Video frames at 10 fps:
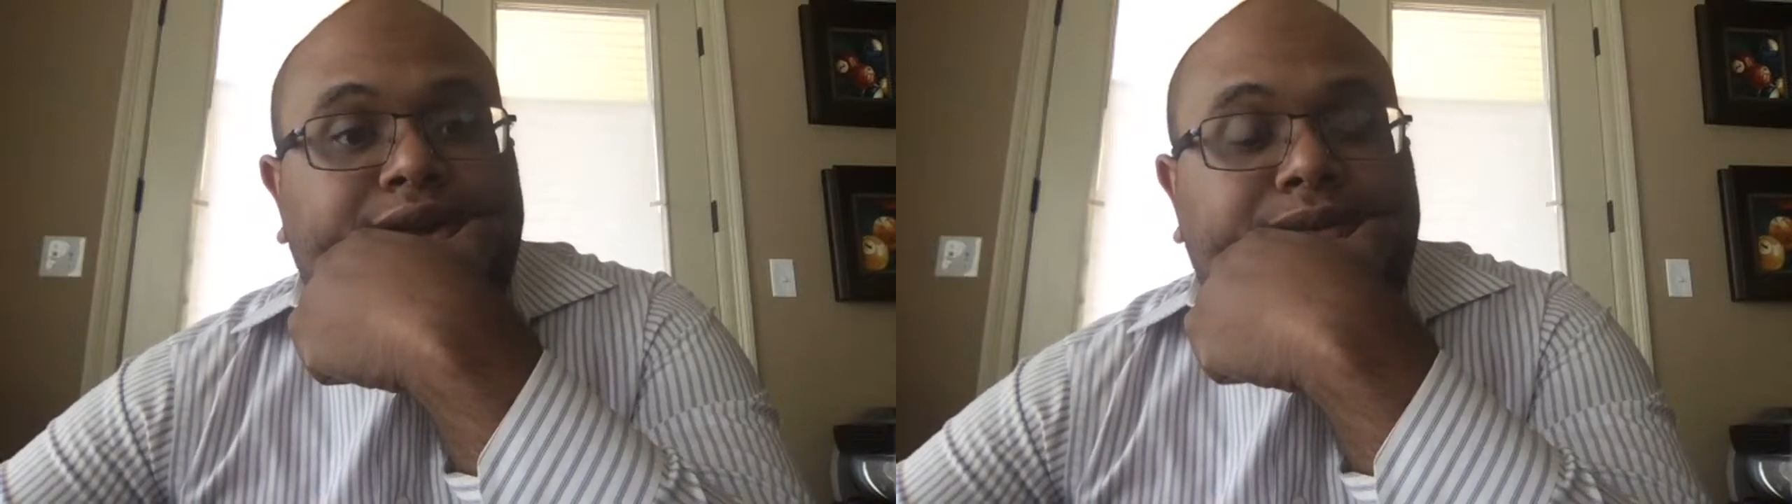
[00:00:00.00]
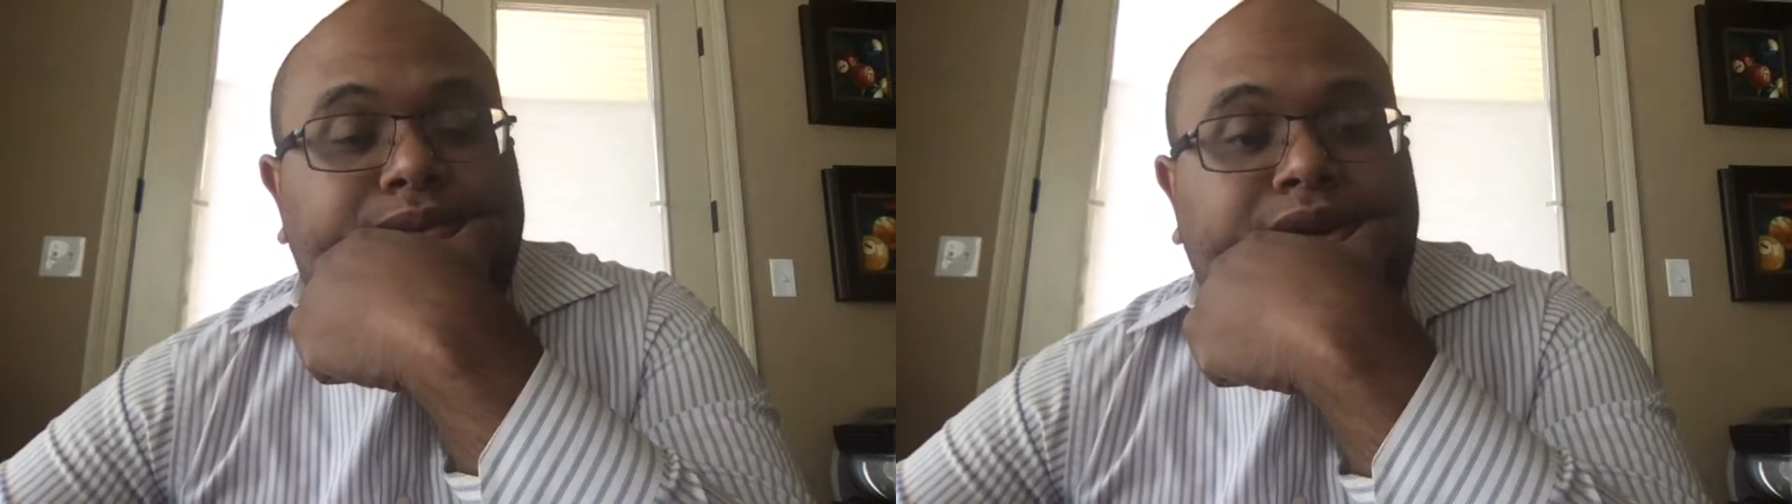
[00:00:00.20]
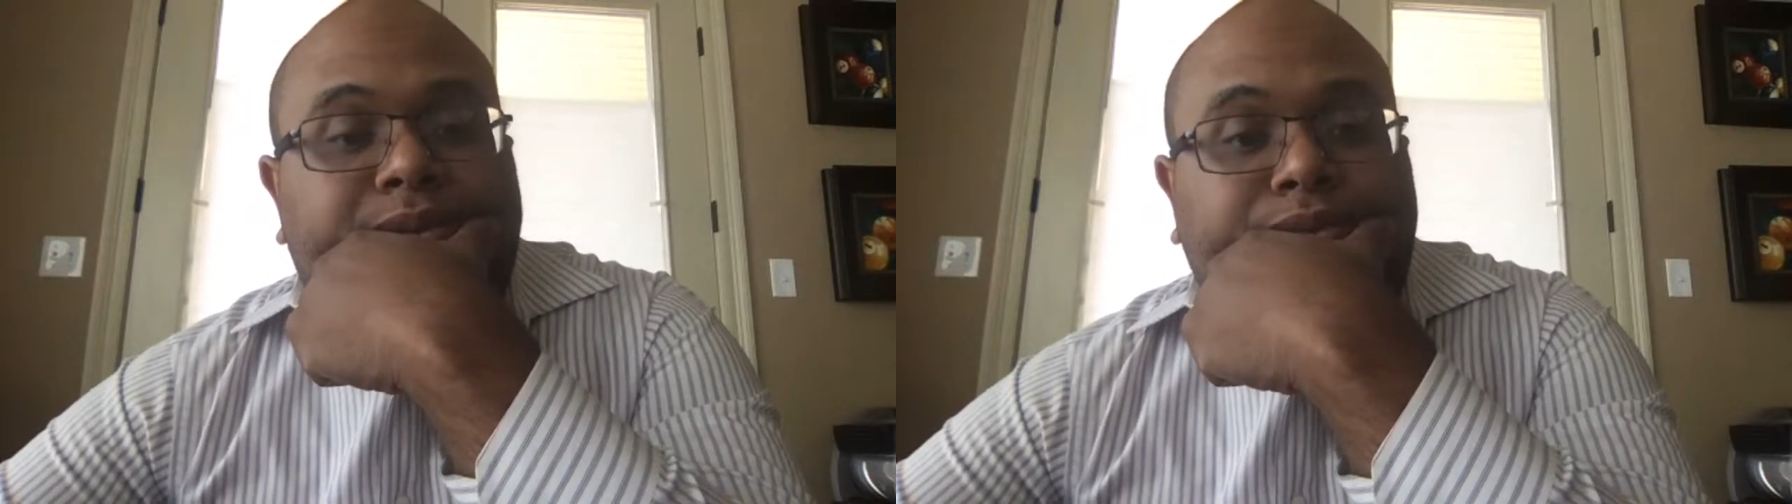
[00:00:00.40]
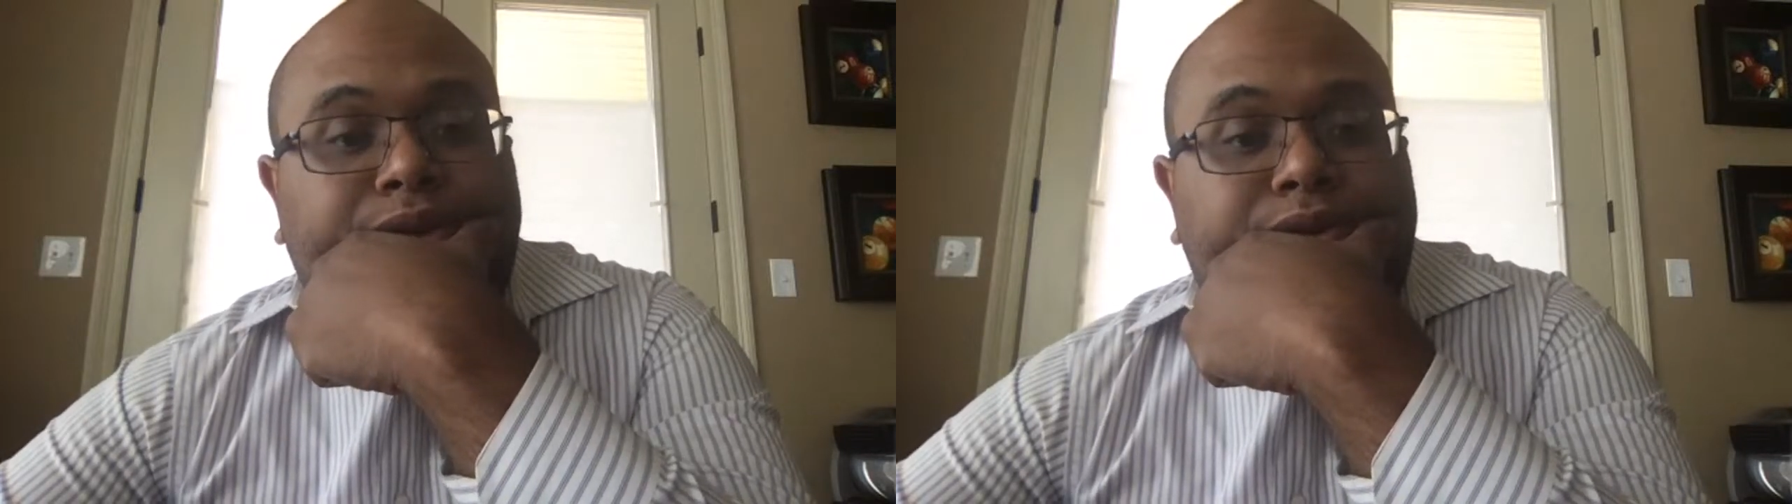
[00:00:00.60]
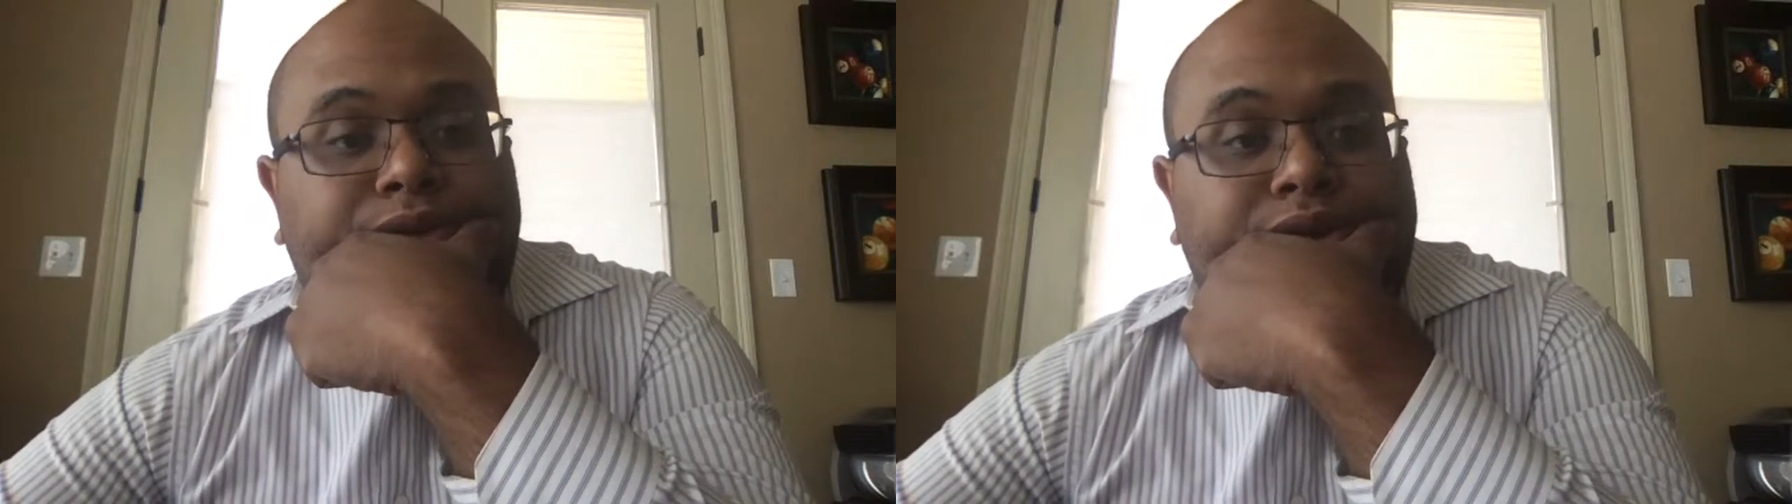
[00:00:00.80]
and
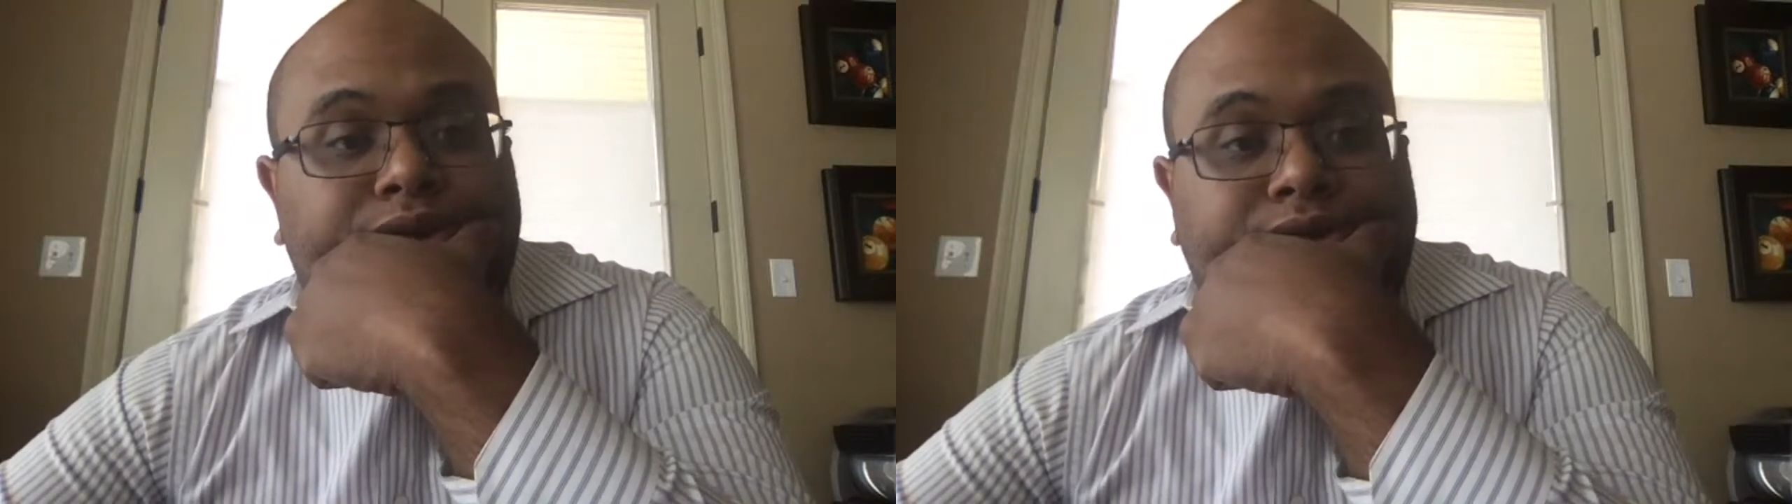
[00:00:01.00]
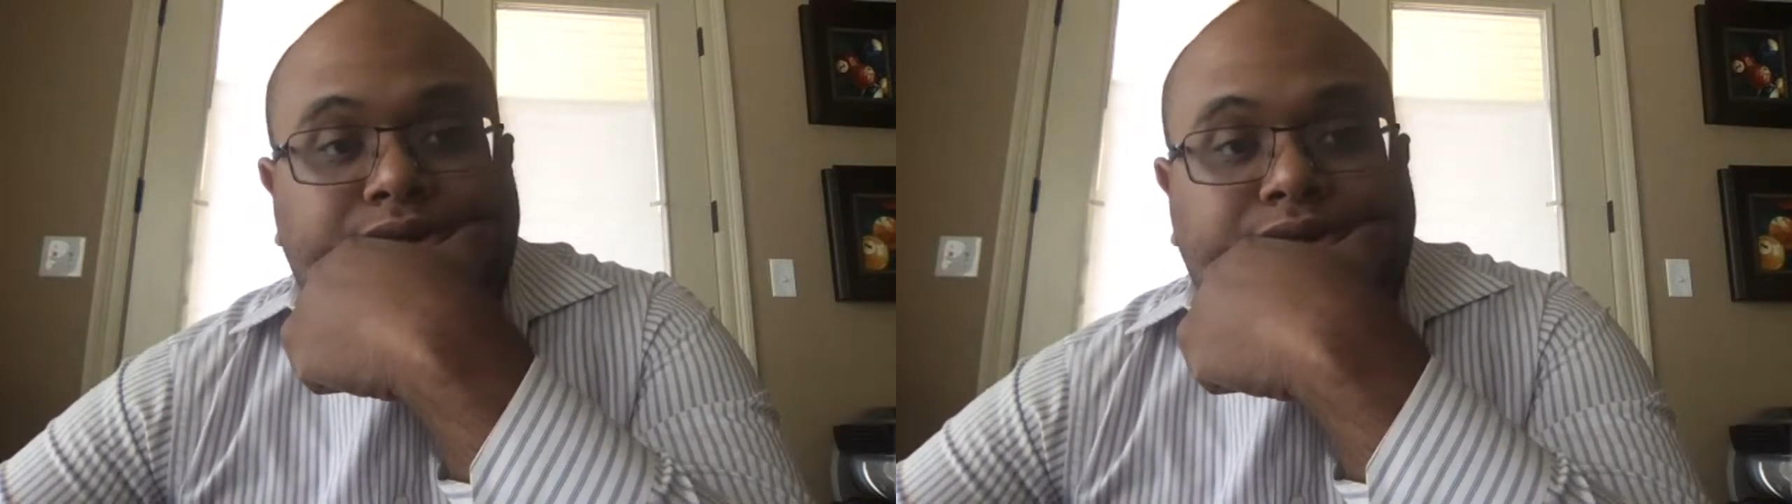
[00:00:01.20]
upload it